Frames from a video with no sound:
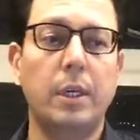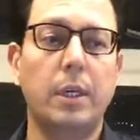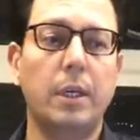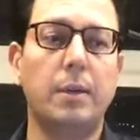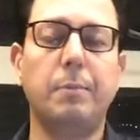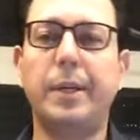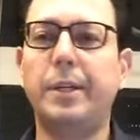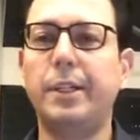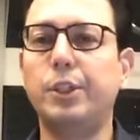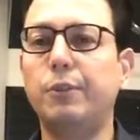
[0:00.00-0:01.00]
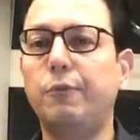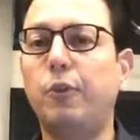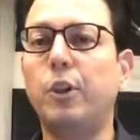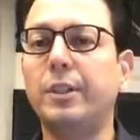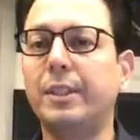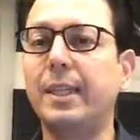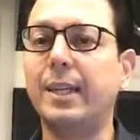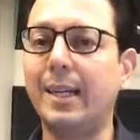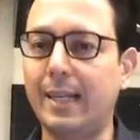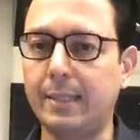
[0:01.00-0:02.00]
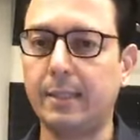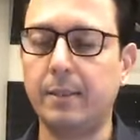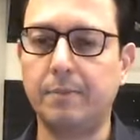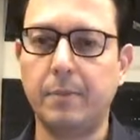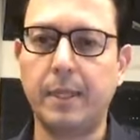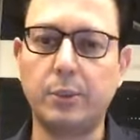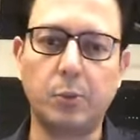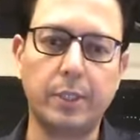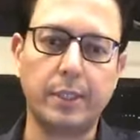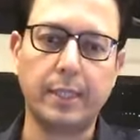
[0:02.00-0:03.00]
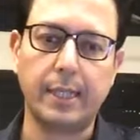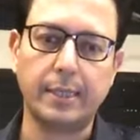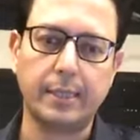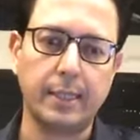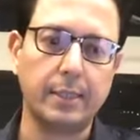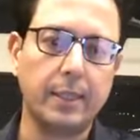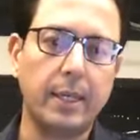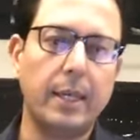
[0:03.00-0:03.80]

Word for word: uh, meditation fall sick less. That's what the science says.